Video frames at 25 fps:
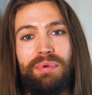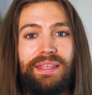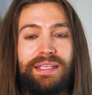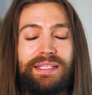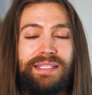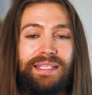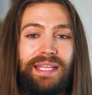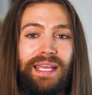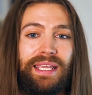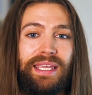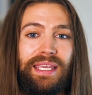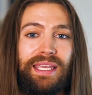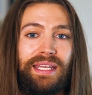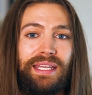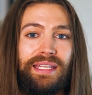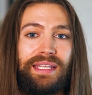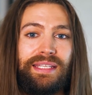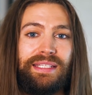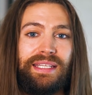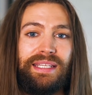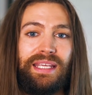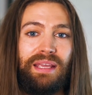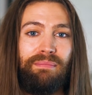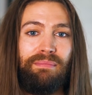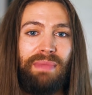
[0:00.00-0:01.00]
The second
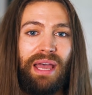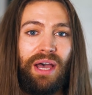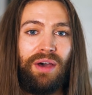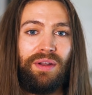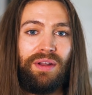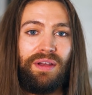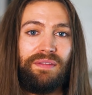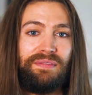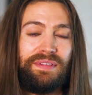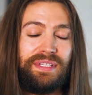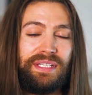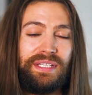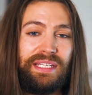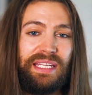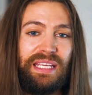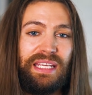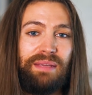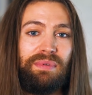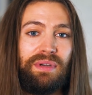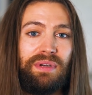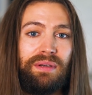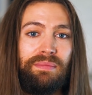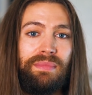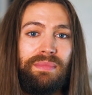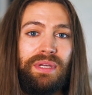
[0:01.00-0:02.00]
is the amount of
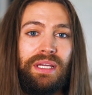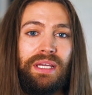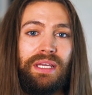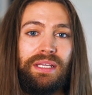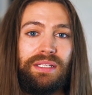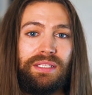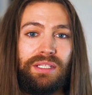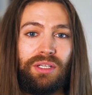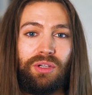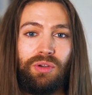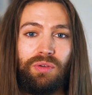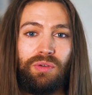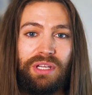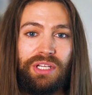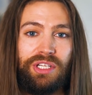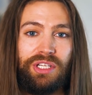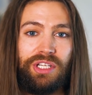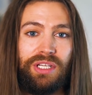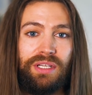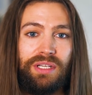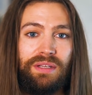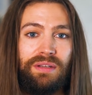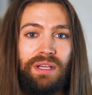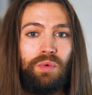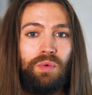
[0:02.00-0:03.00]
sebum secretion,